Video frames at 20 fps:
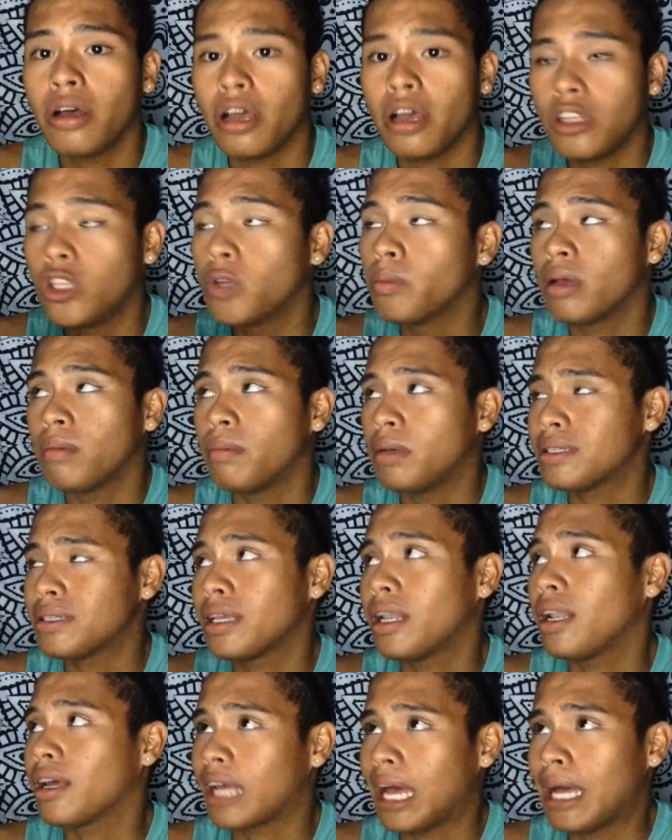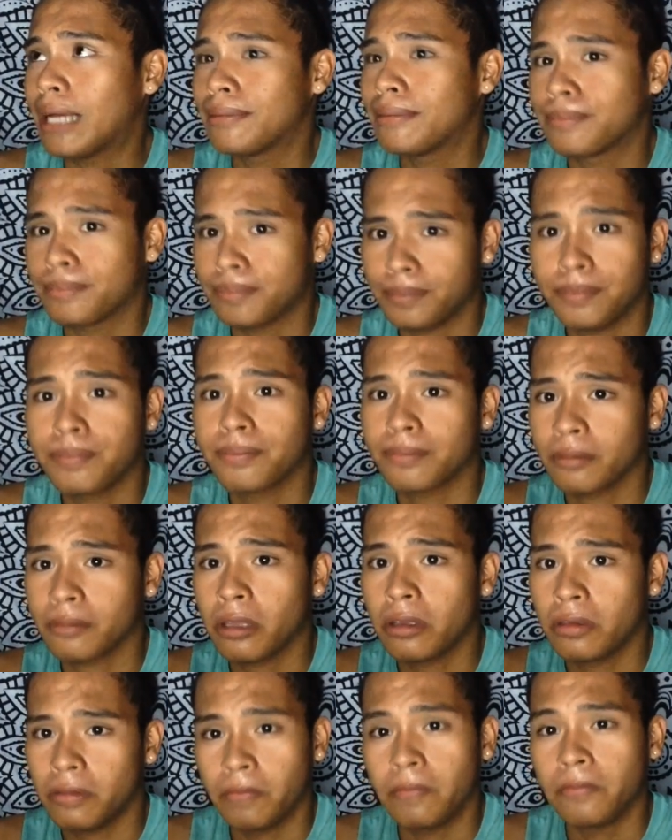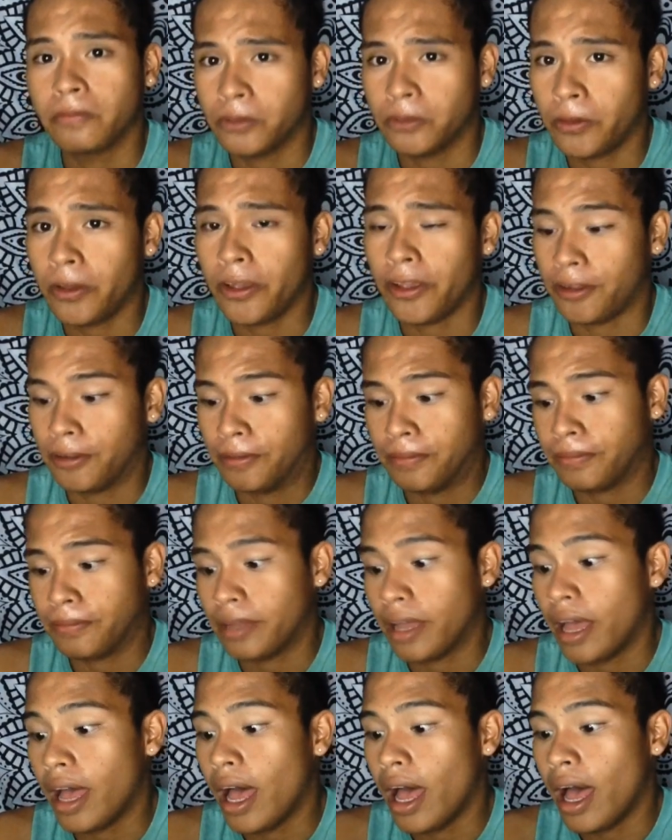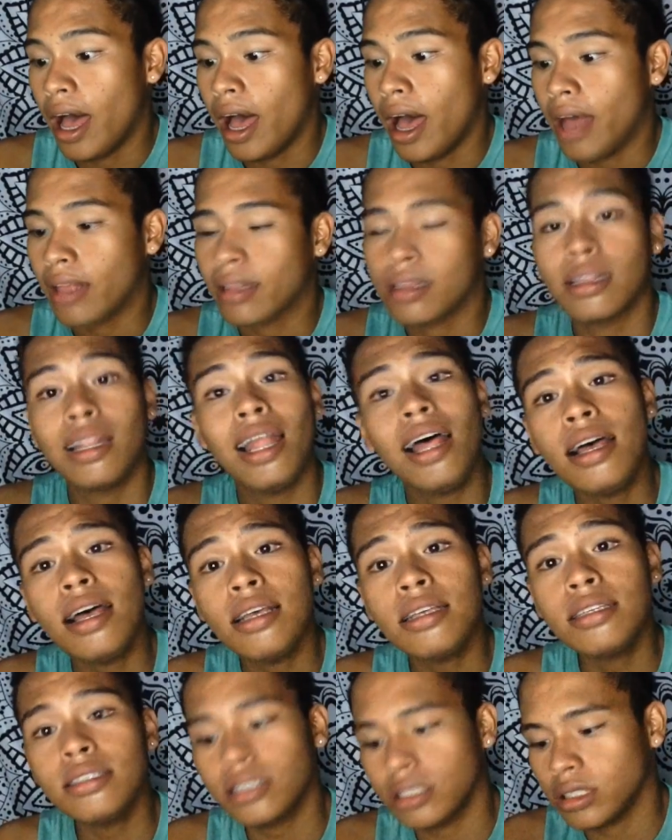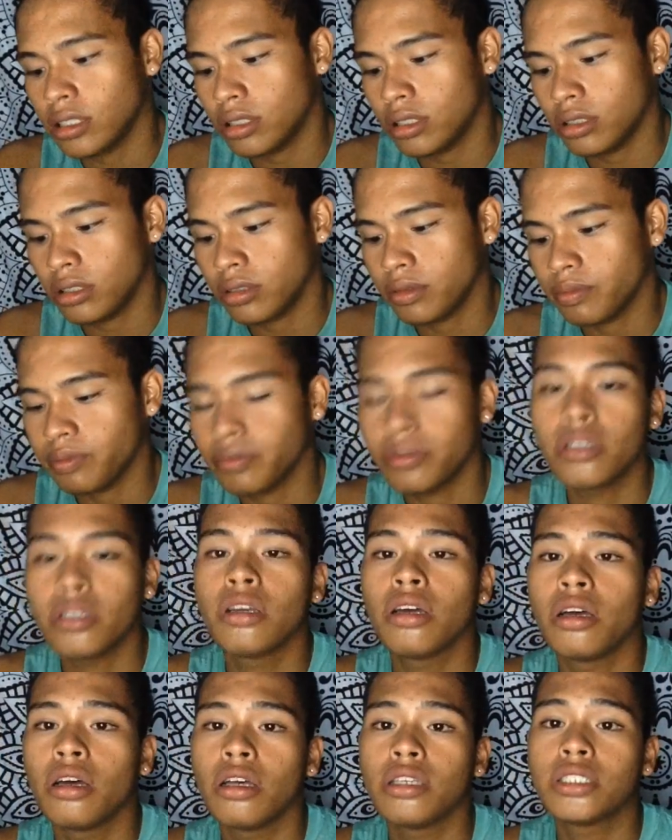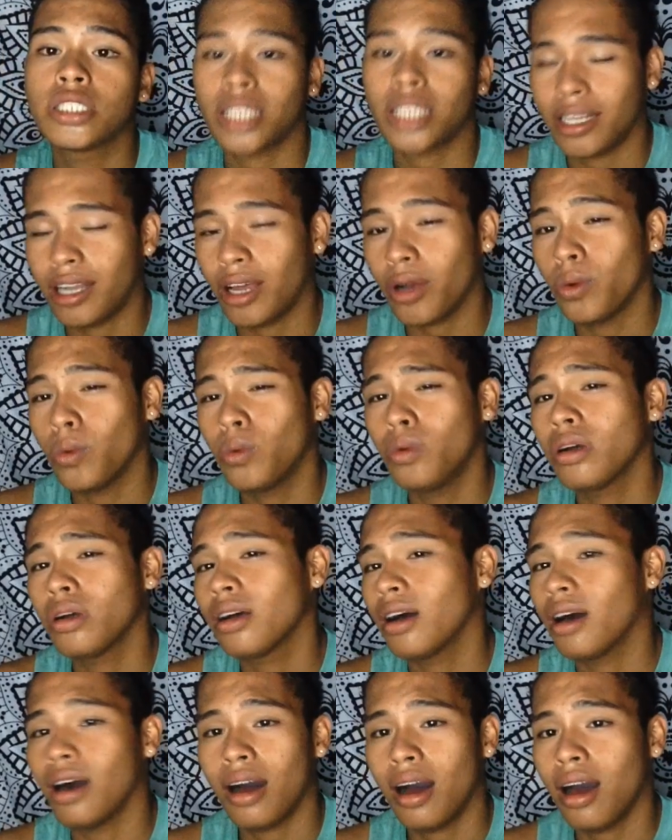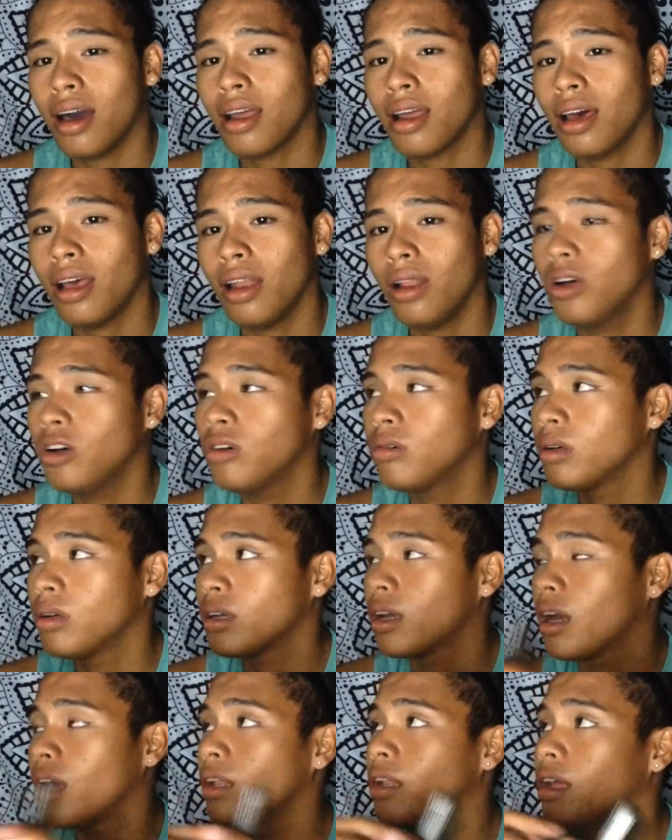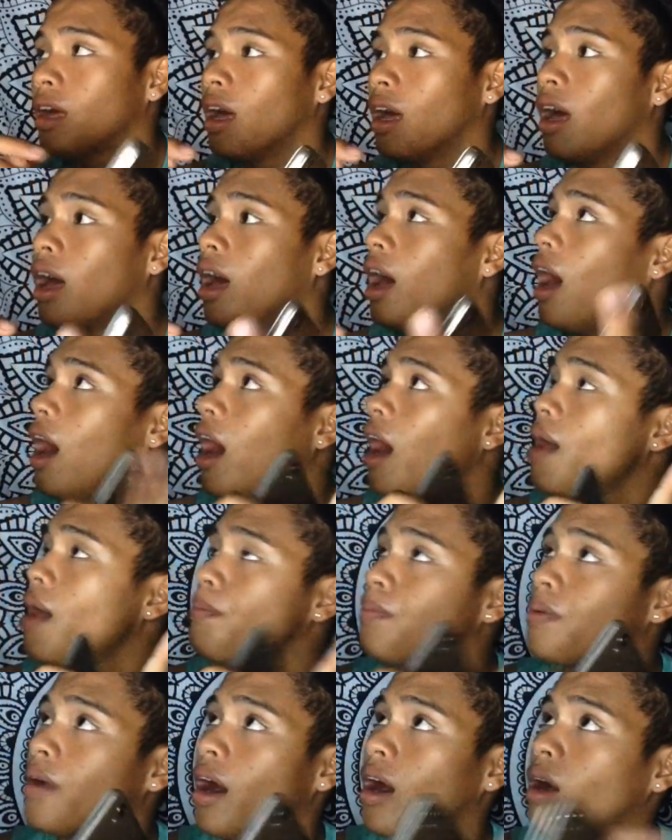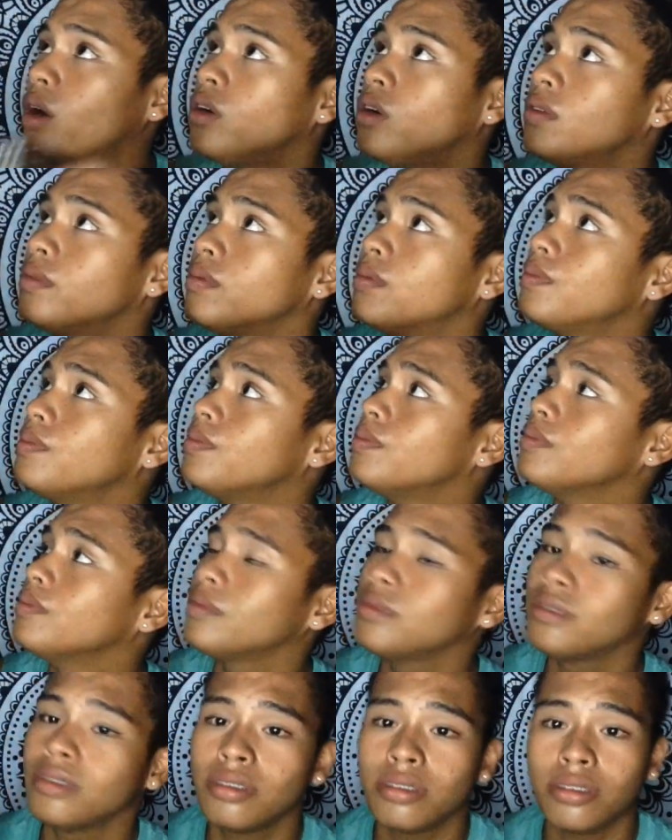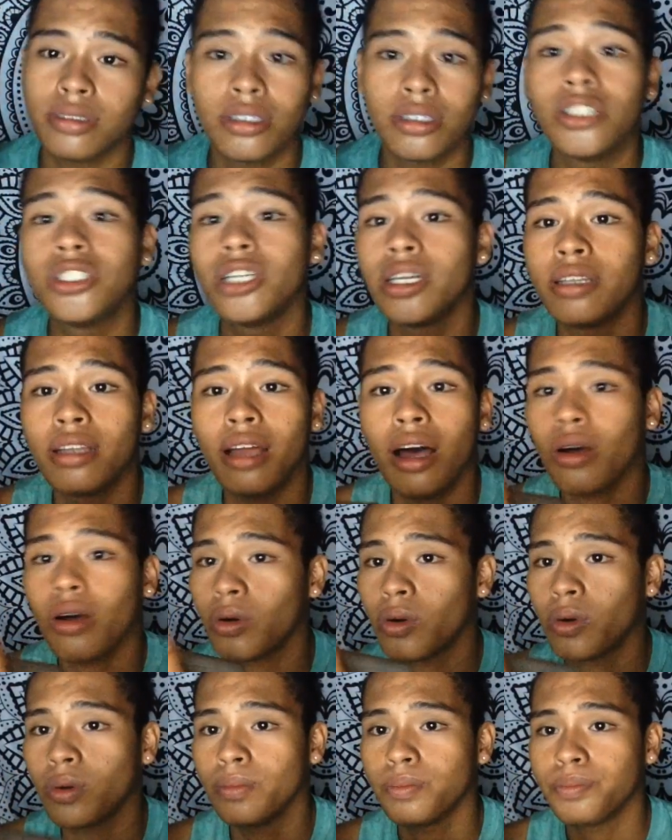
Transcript: I do my best talaga. So, ayan. At last, saan ako nag-aaral? Oh my God. I proud na dyan ako.